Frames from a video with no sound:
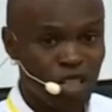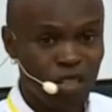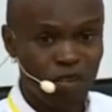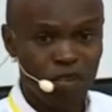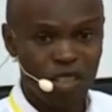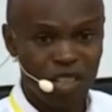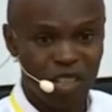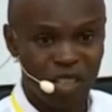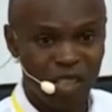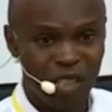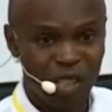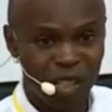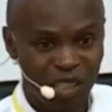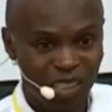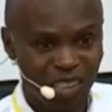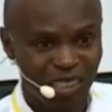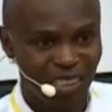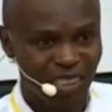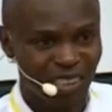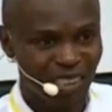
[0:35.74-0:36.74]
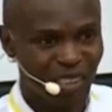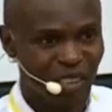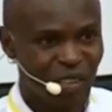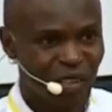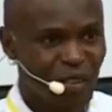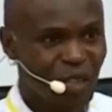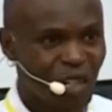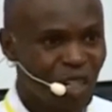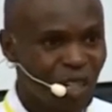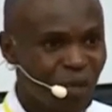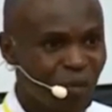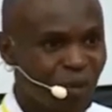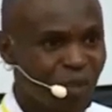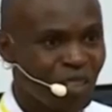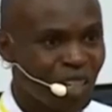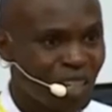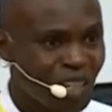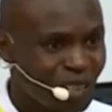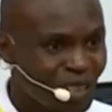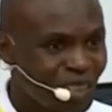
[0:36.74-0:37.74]
know what you've just done? You just
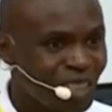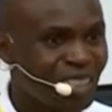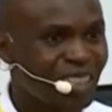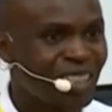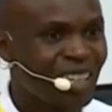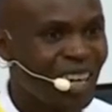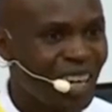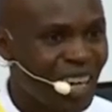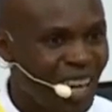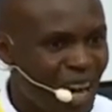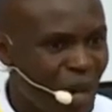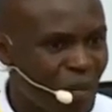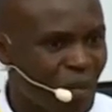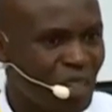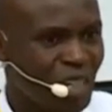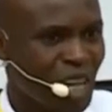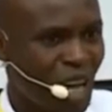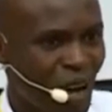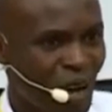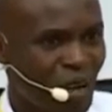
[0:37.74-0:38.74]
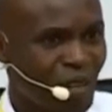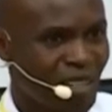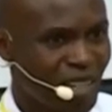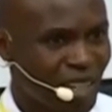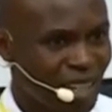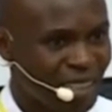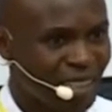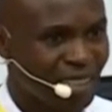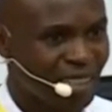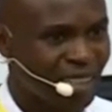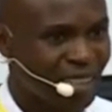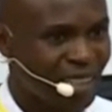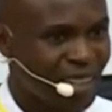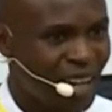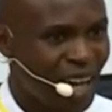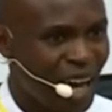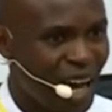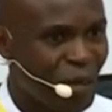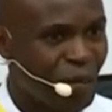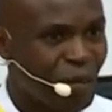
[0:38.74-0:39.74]
breathe out carbon dioxide
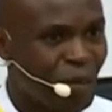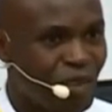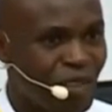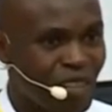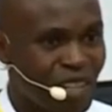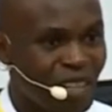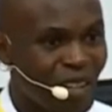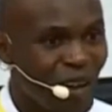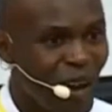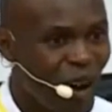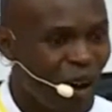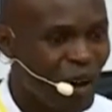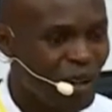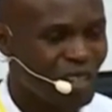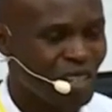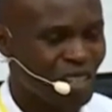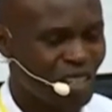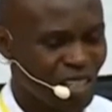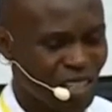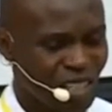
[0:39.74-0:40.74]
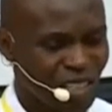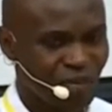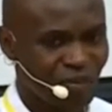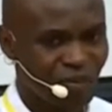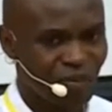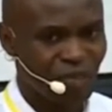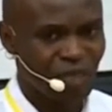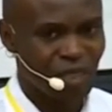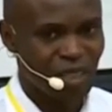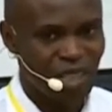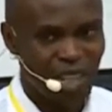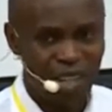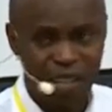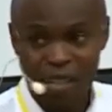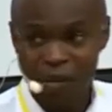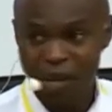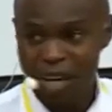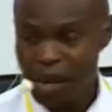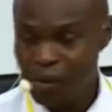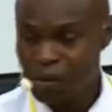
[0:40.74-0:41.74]
and breathe in oxygen. Now,
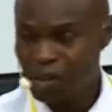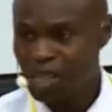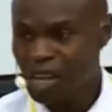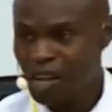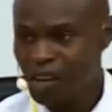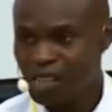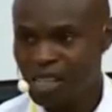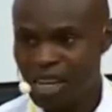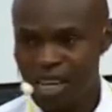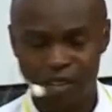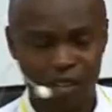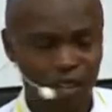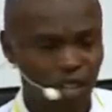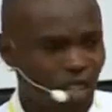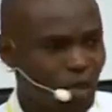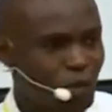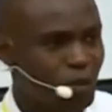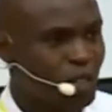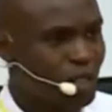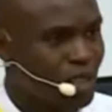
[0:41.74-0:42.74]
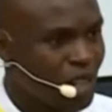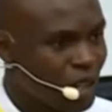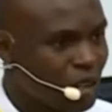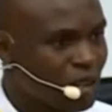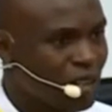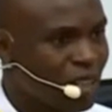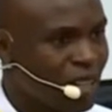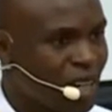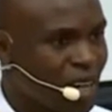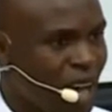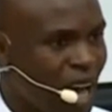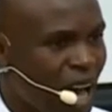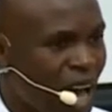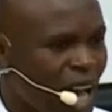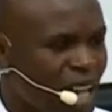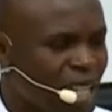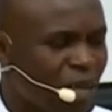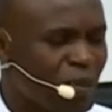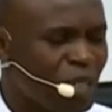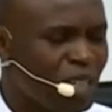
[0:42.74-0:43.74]
the carbon dioxide you just breathe out
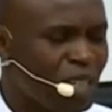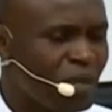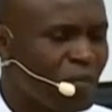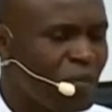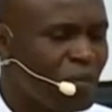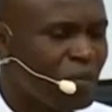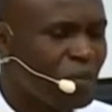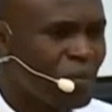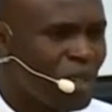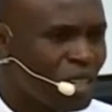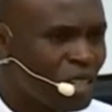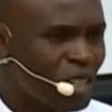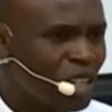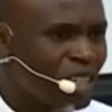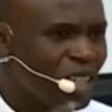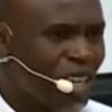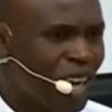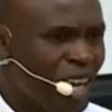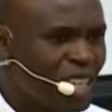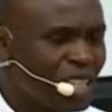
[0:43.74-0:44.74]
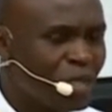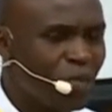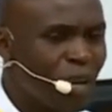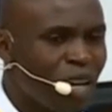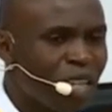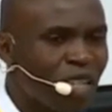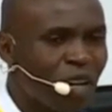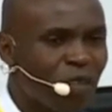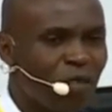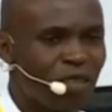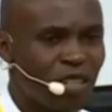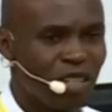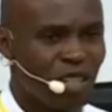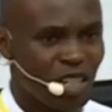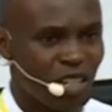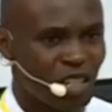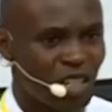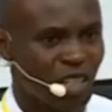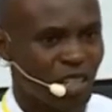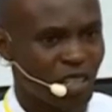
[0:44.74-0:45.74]
has been the major nightmares of
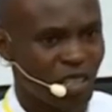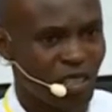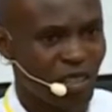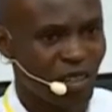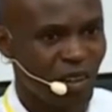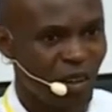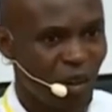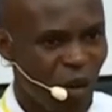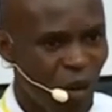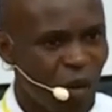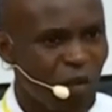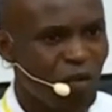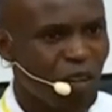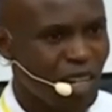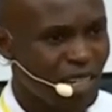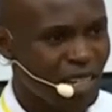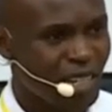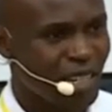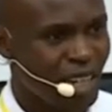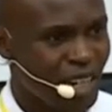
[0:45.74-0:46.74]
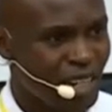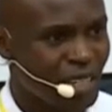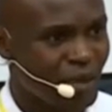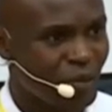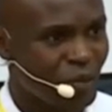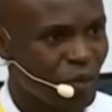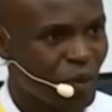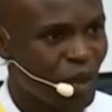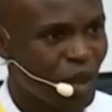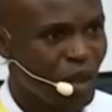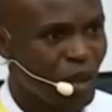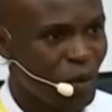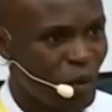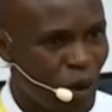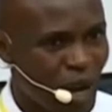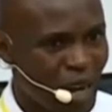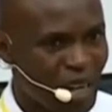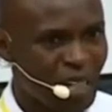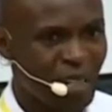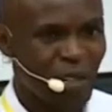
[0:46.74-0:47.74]
researchers over the years.
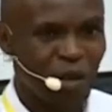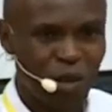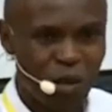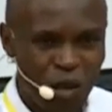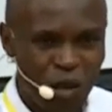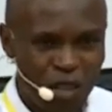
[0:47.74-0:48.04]
Well,